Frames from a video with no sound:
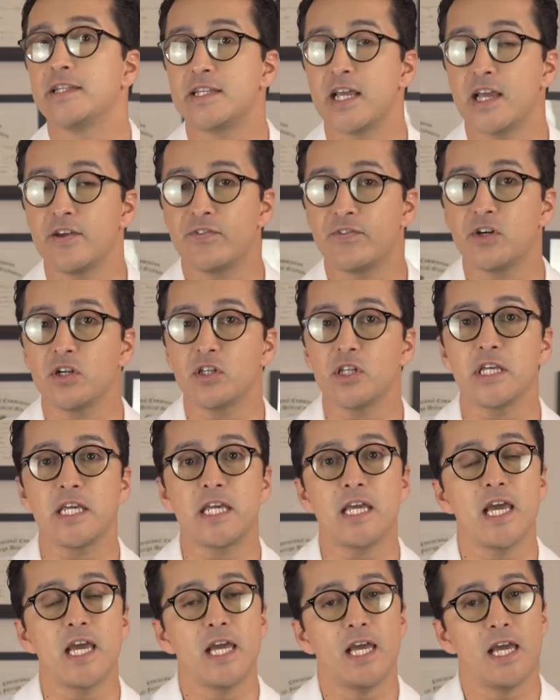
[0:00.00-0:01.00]

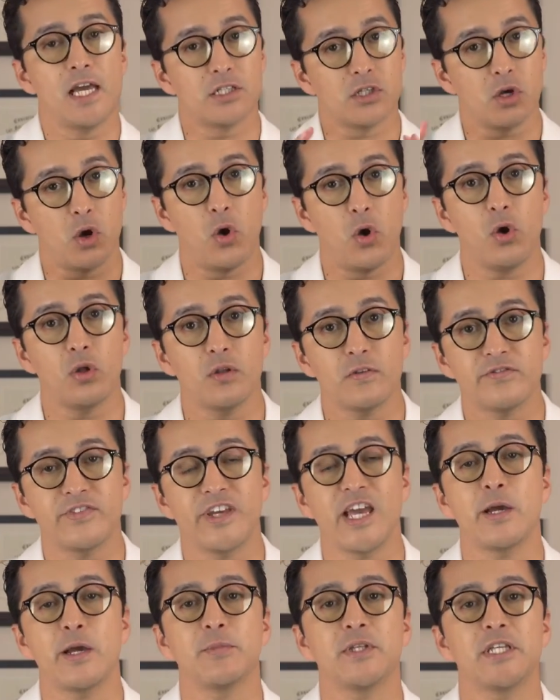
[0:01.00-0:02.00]
Definitely, as a whole
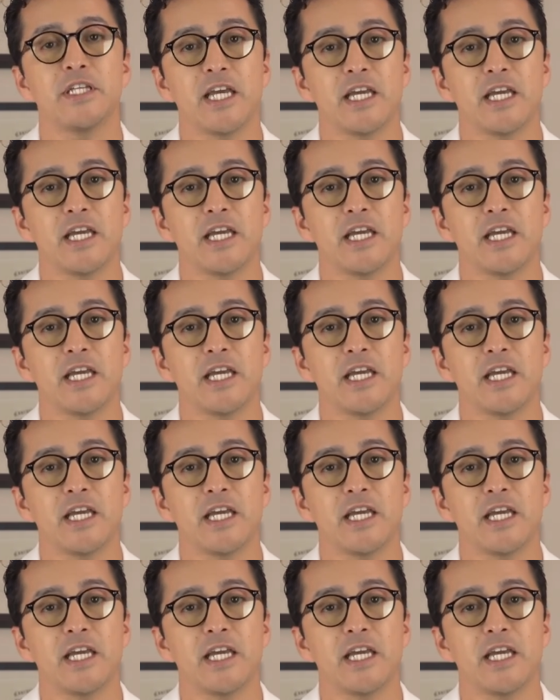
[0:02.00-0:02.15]
family,